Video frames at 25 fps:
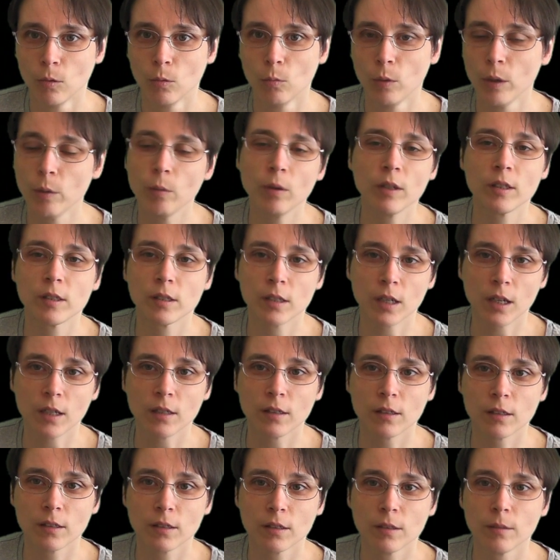We were
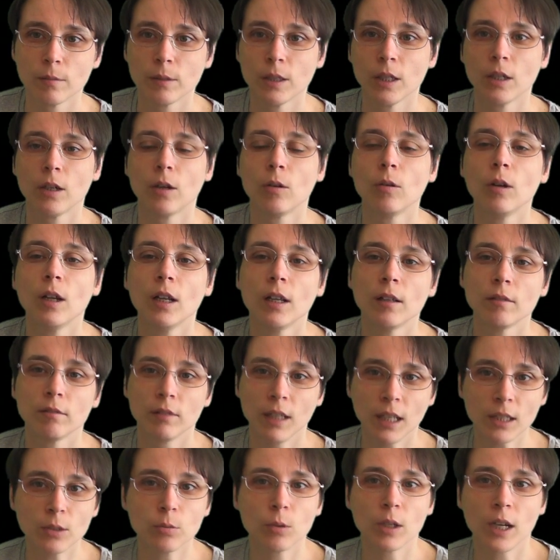stunned. You know,
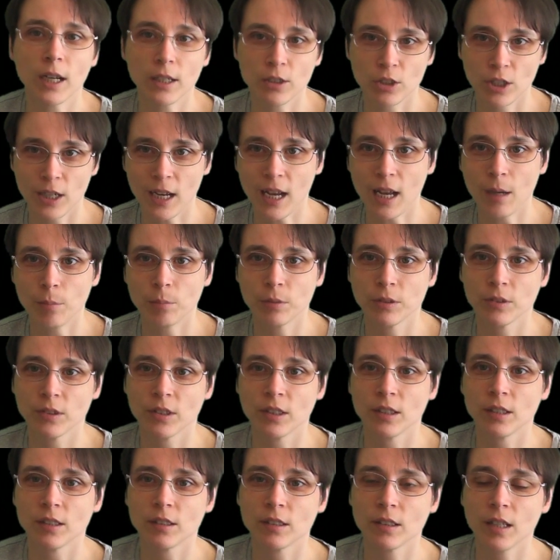that's what actually happens
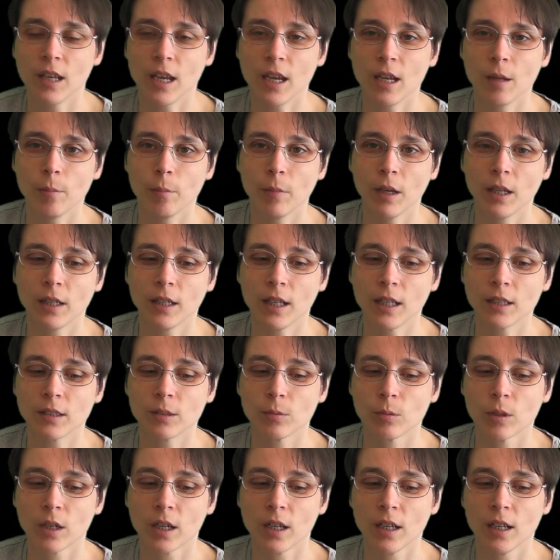in this game, and
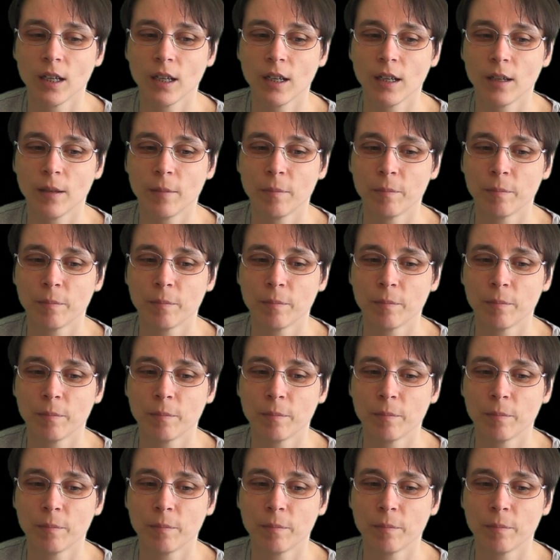that's what I